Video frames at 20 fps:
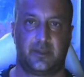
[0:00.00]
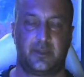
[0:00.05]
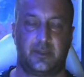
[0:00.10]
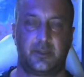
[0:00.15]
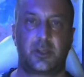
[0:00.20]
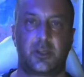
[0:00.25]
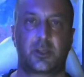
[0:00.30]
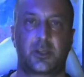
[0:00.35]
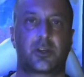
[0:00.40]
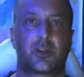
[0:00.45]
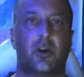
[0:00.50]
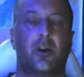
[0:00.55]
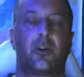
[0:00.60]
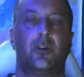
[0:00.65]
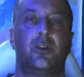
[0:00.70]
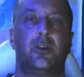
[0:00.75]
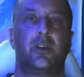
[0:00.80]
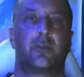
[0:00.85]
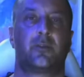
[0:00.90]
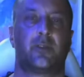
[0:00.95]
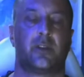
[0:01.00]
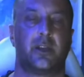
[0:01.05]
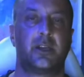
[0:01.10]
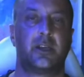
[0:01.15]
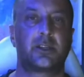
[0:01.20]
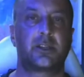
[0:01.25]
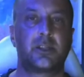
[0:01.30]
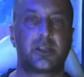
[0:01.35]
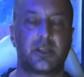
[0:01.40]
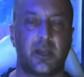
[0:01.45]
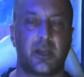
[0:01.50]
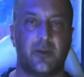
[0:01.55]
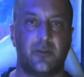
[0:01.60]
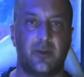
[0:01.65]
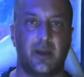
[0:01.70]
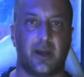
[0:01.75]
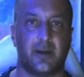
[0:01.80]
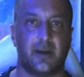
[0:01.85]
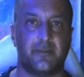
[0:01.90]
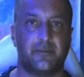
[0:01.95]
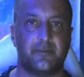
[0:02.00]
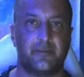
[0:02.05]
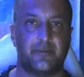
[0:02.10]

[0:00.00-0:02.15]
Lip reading: Just sort out your relationship with it.